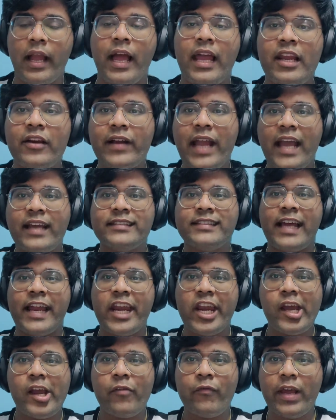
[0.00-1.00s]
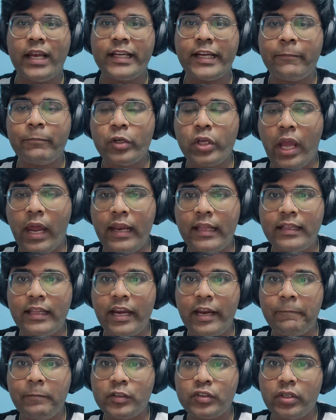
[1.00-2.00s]
Hello guys and uh, welcome to
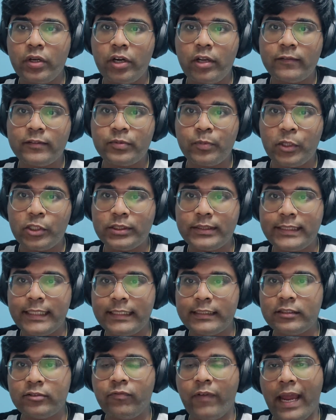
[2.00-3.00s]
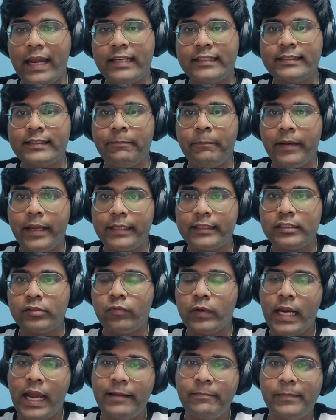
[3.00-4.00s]
another episode of Sportsian's Fantasy Picks
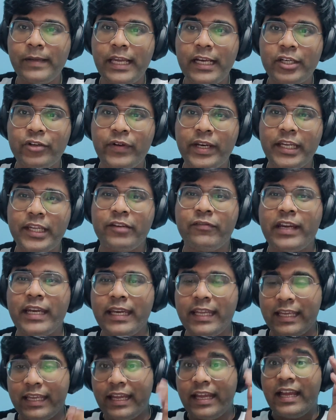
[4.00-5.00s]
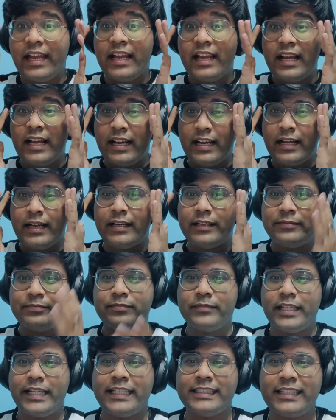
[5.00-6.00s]
for IPL 2020. Uh,
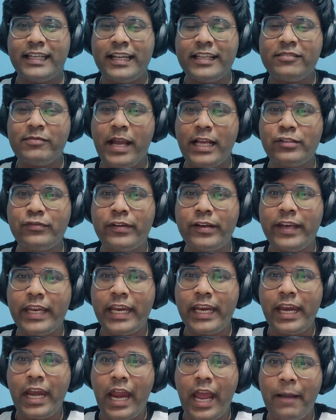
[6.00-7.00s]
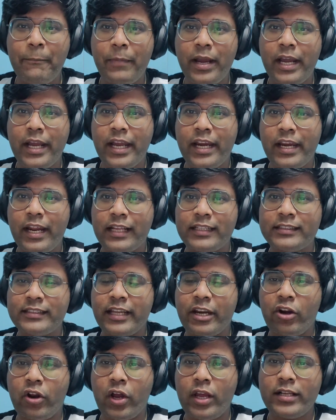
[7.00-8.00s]
yesterday's match between MI and
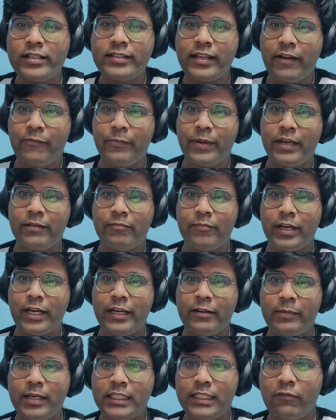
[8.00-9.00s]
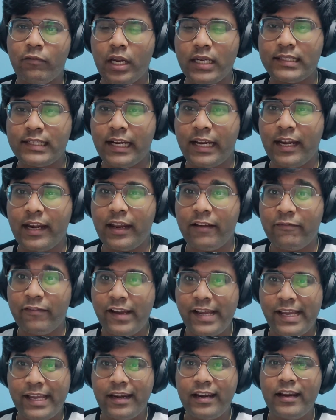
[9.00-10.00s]
Rajasthan Royals have been pretty much a one-sided
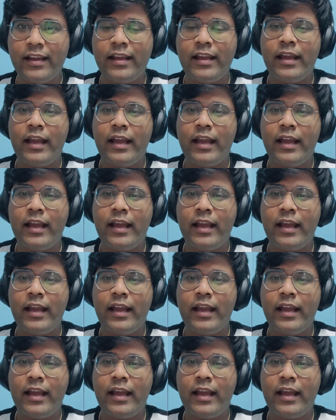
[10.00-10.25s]
affair.